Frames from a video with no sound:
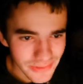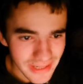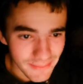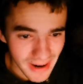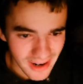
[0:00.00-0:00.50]
the
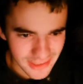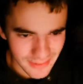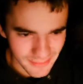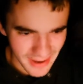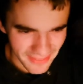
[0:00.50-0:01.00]
embarrassment
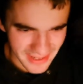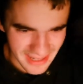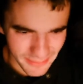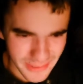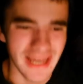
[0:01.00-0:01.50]
about the
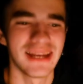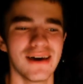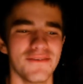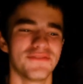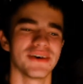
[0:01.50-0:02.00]
couples. I
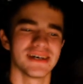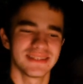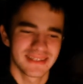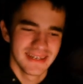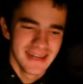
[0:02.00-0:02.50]
love
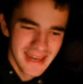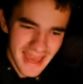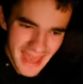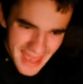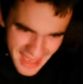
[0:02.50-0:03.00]
this.
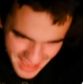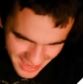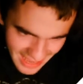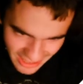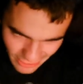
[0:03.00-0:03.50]

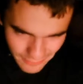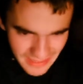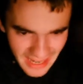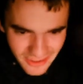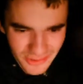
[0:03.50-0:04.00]

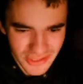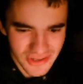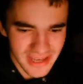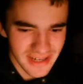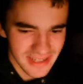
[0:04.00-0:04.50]
Umineko
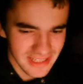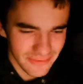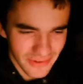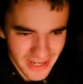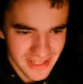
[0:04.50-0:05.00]
Yuri at its
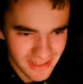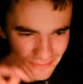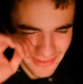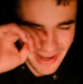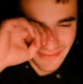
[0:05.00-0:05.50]
finest,
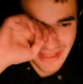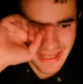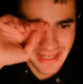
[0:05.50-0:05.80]
confirmed.